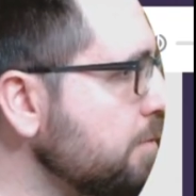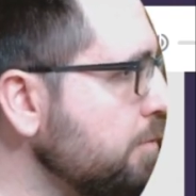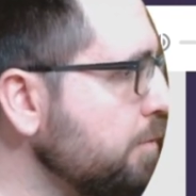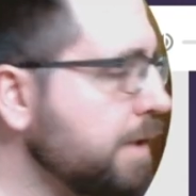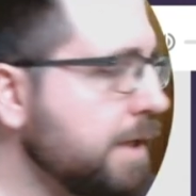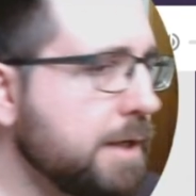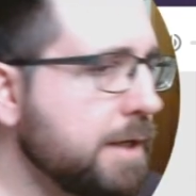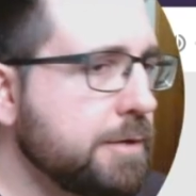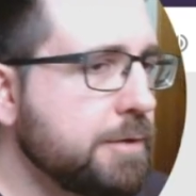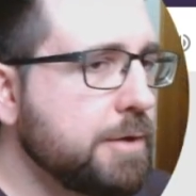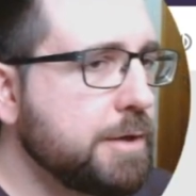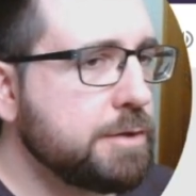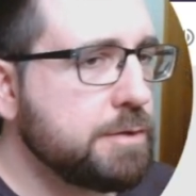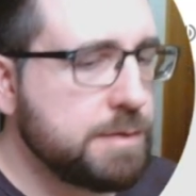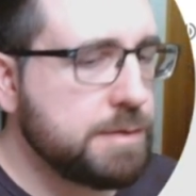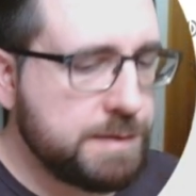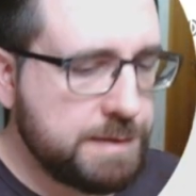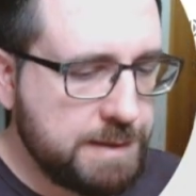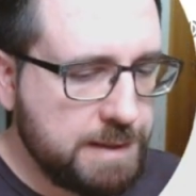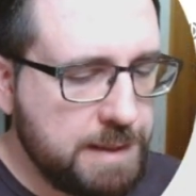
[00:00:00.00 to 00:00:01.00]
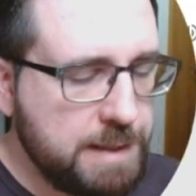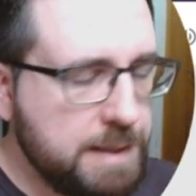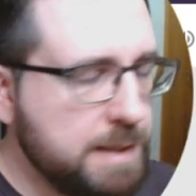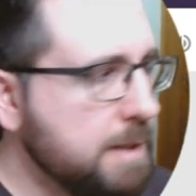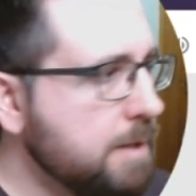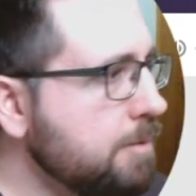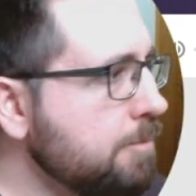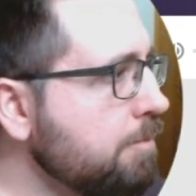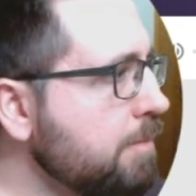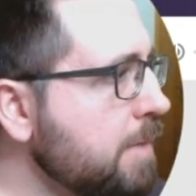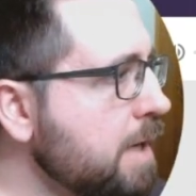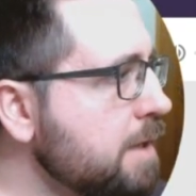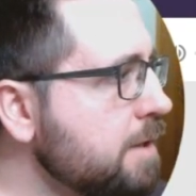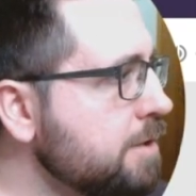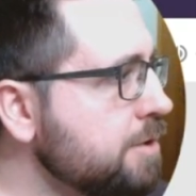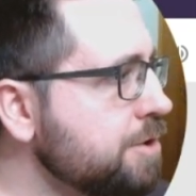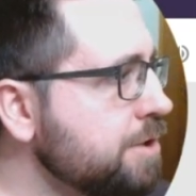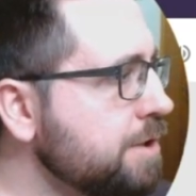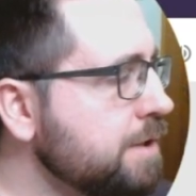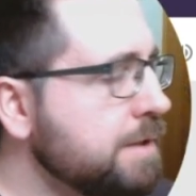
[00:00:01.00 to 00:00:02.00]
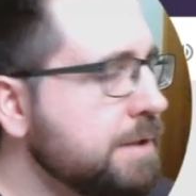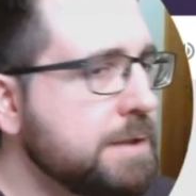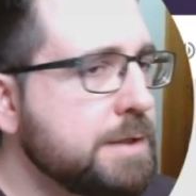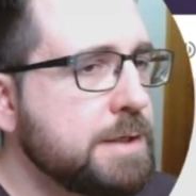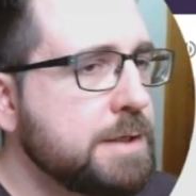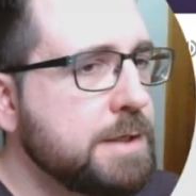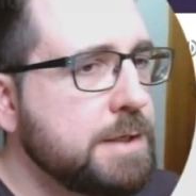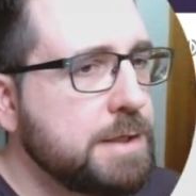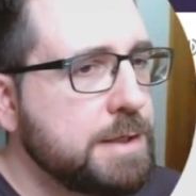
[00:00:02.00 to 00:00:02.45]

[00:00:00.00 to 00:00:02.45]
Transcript: we are going to say margin